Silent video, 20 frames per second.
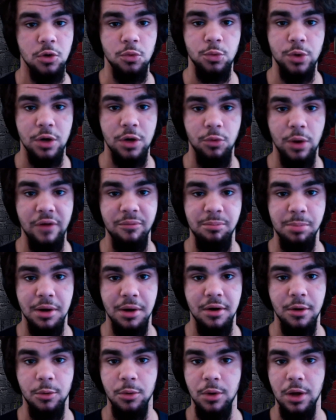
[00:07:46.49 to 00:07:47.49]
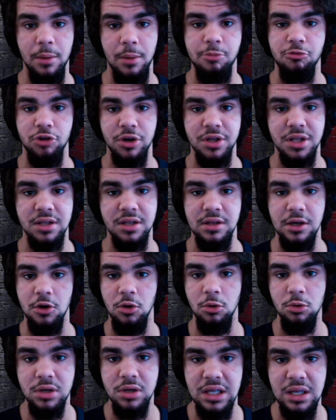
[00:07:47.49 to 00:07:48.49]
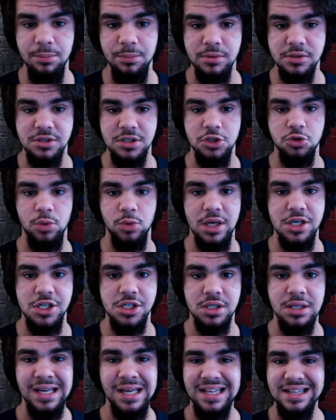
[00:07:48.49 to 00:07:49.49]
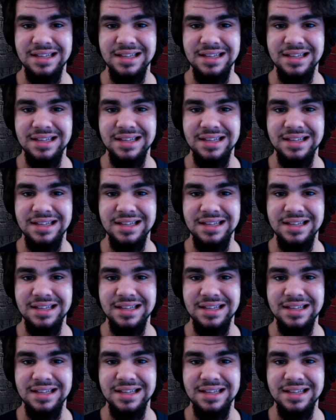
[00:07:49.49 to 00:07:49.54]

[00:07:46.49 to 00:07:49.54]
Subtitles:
where we have upgraded the goalkeeper situation,